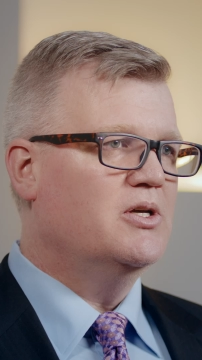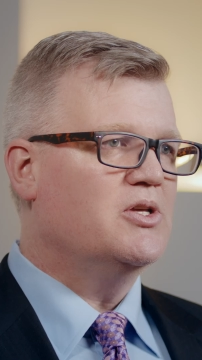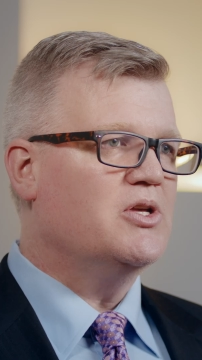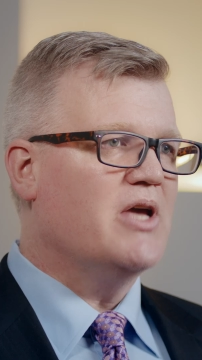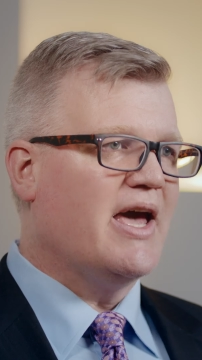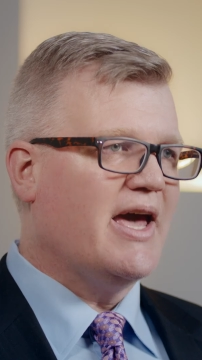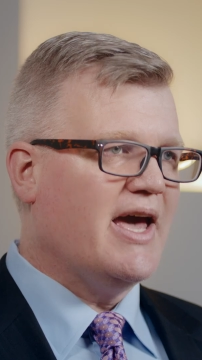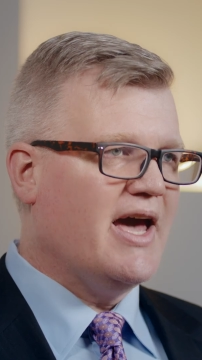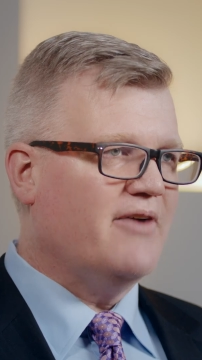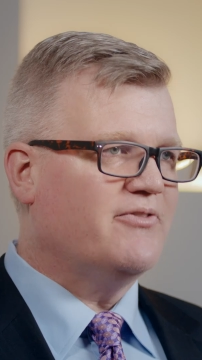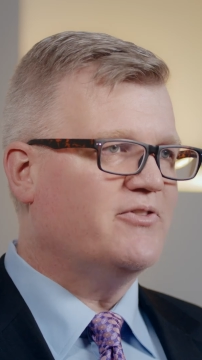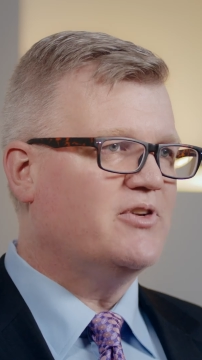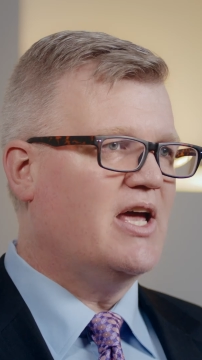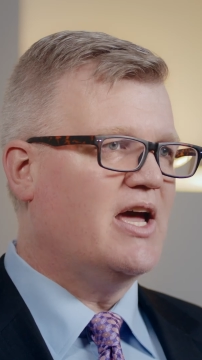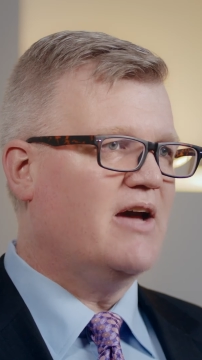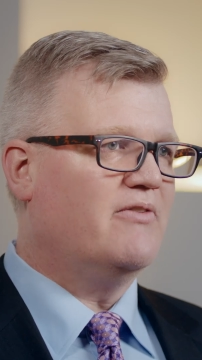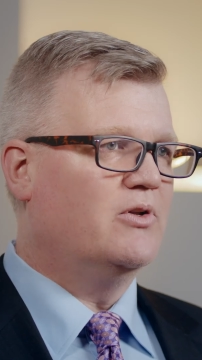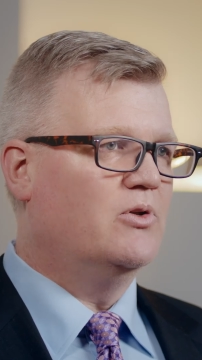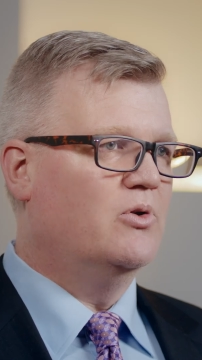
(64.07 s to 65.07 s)
You have to
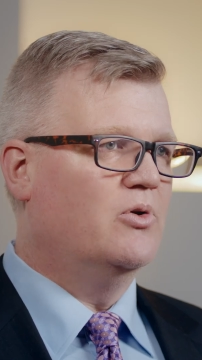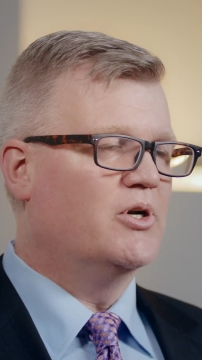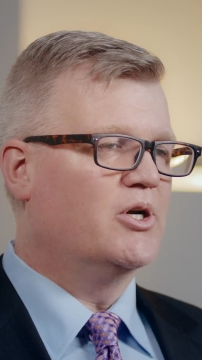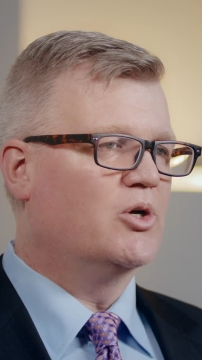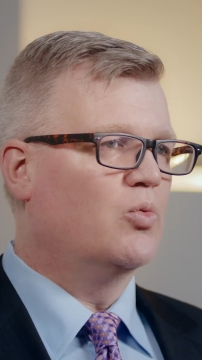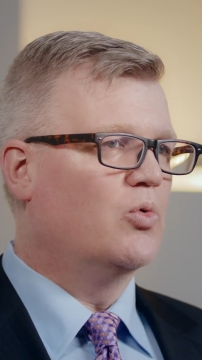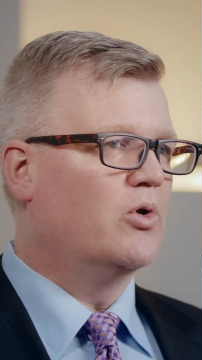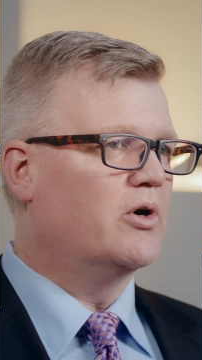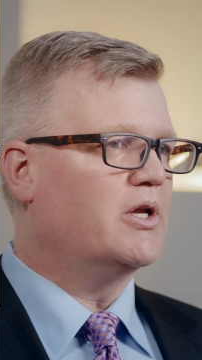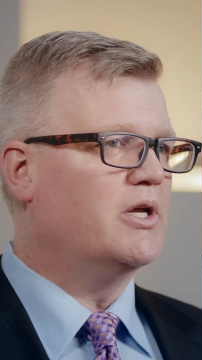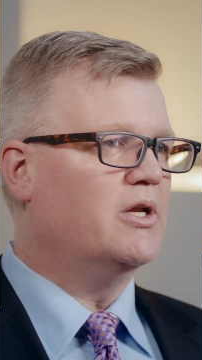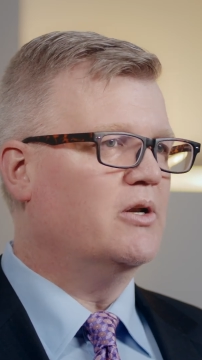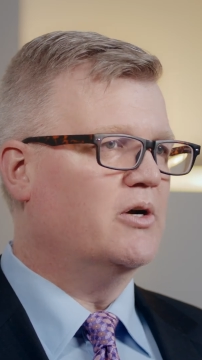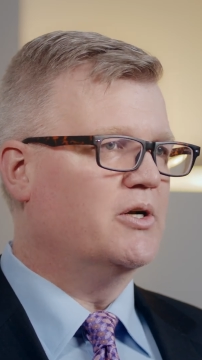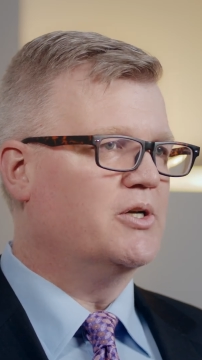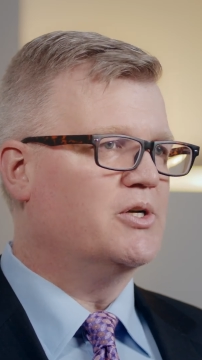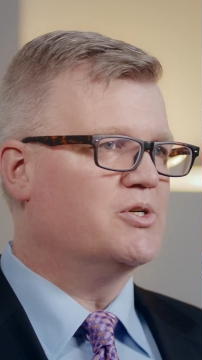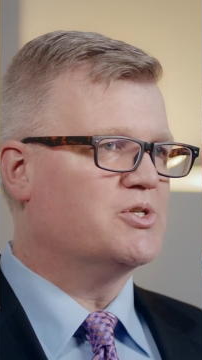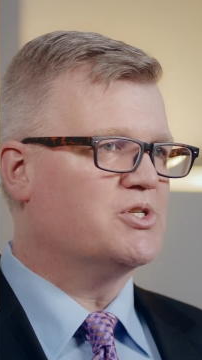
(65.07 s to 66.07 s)
have a lawyer working
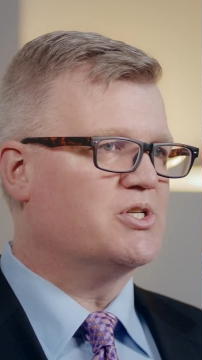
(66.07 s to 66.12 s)
on your